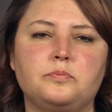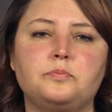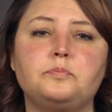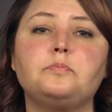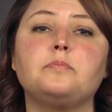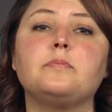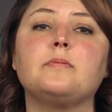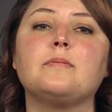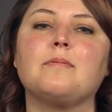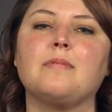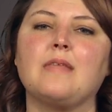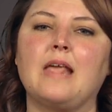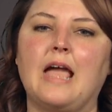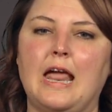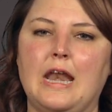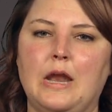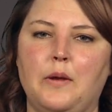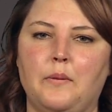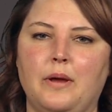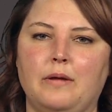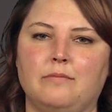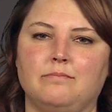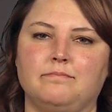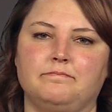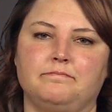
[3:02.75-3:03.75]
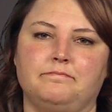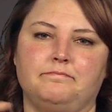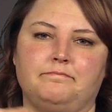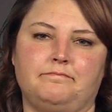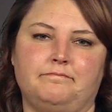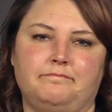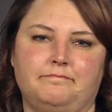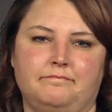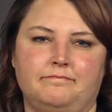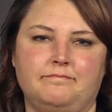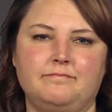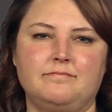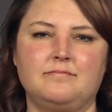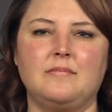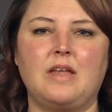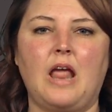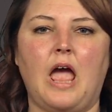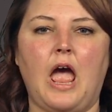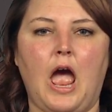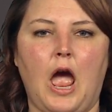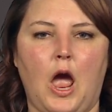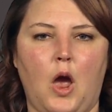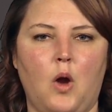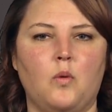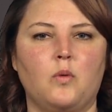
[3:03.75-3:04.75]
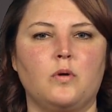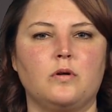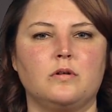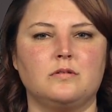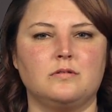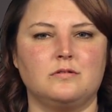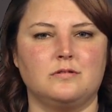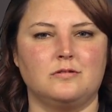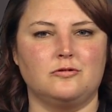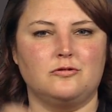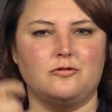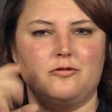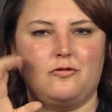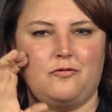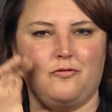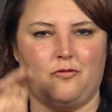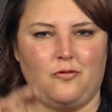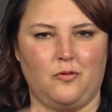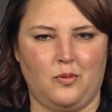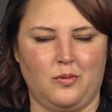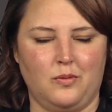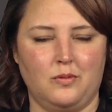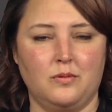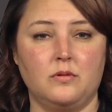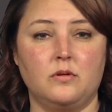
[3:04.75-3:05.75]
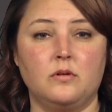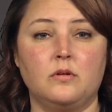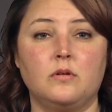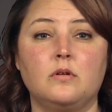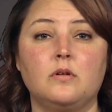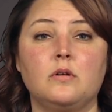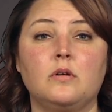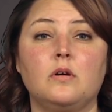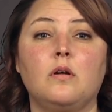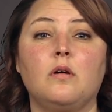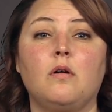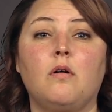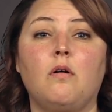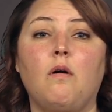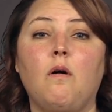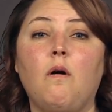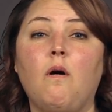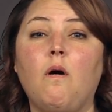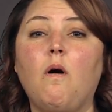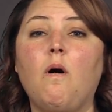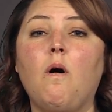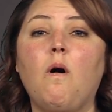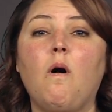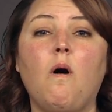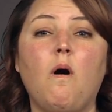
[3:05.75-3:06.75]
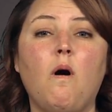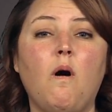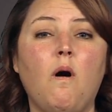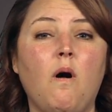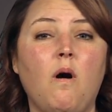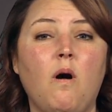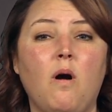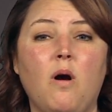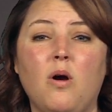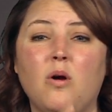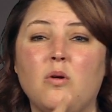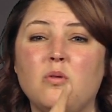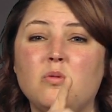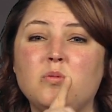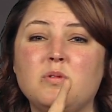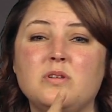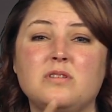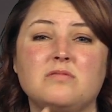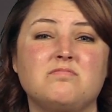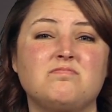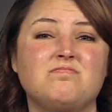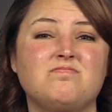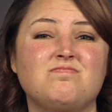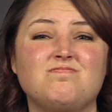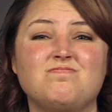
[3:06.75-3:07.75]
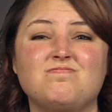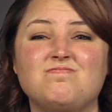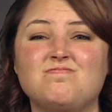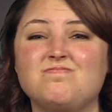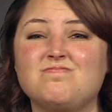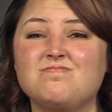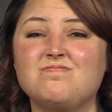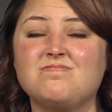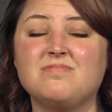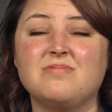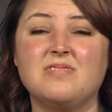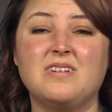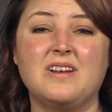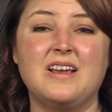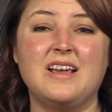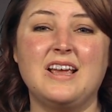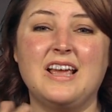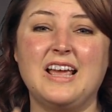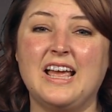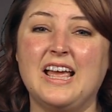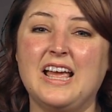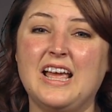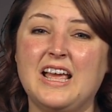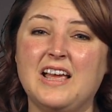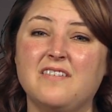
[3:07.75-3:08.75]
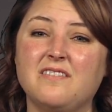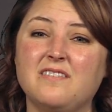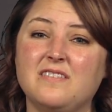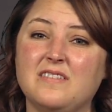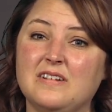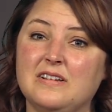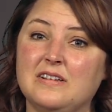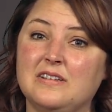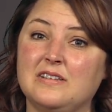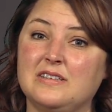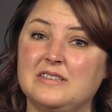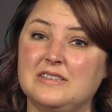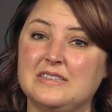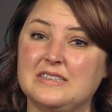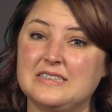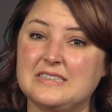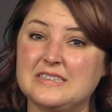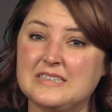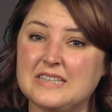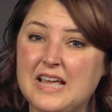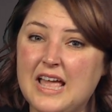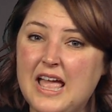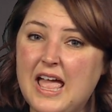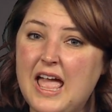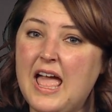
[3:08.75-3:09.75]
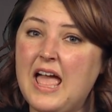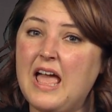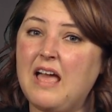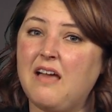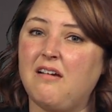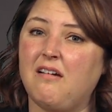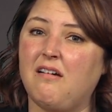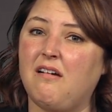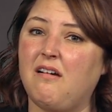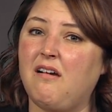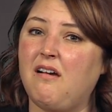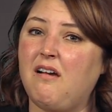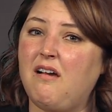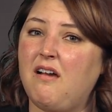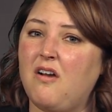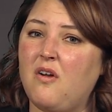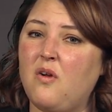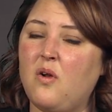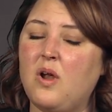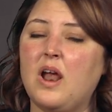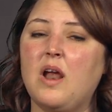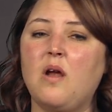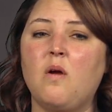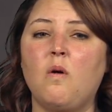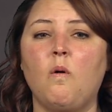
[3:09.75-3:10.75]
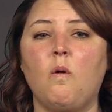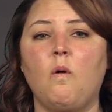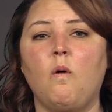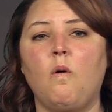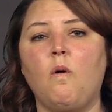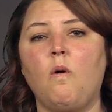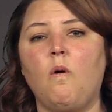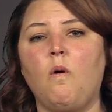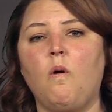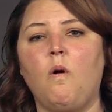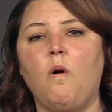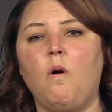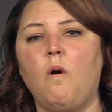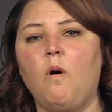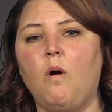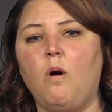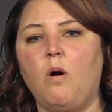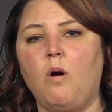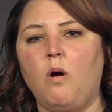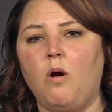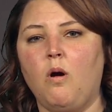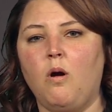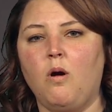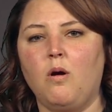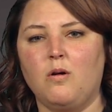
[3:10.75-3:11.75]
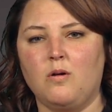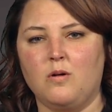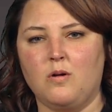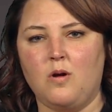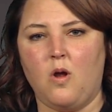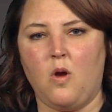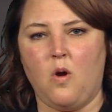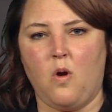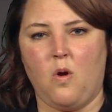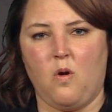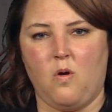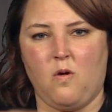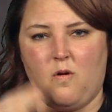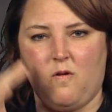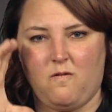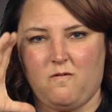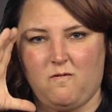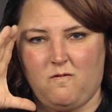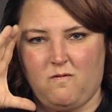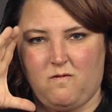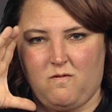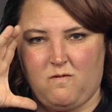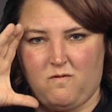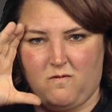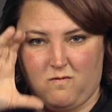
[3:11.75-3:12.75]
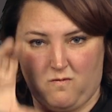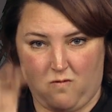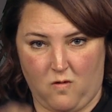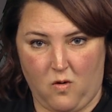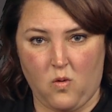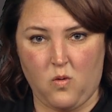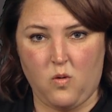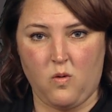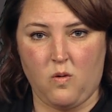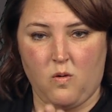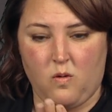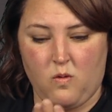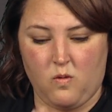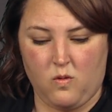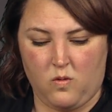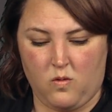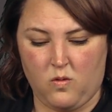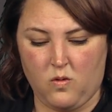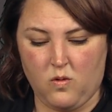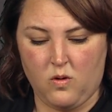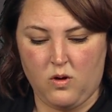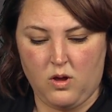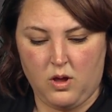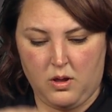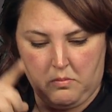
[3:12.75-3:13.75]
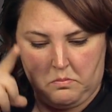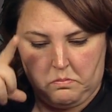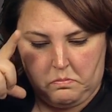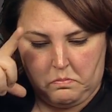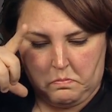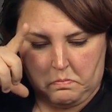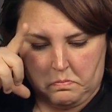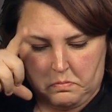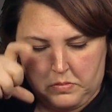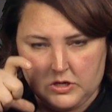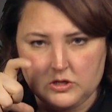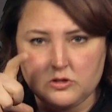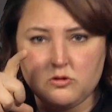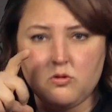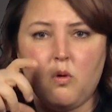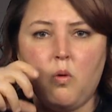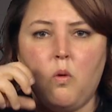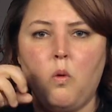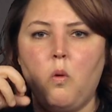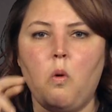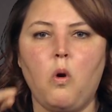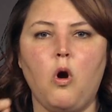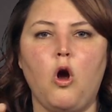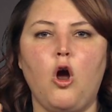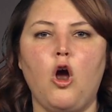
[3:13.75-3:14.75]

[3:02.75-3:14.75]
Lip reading: back to our digital photos. Now, this all applies to whether they are photos that you have scanned, or you've taken a photo of a photo, or if they were born digital, if you like.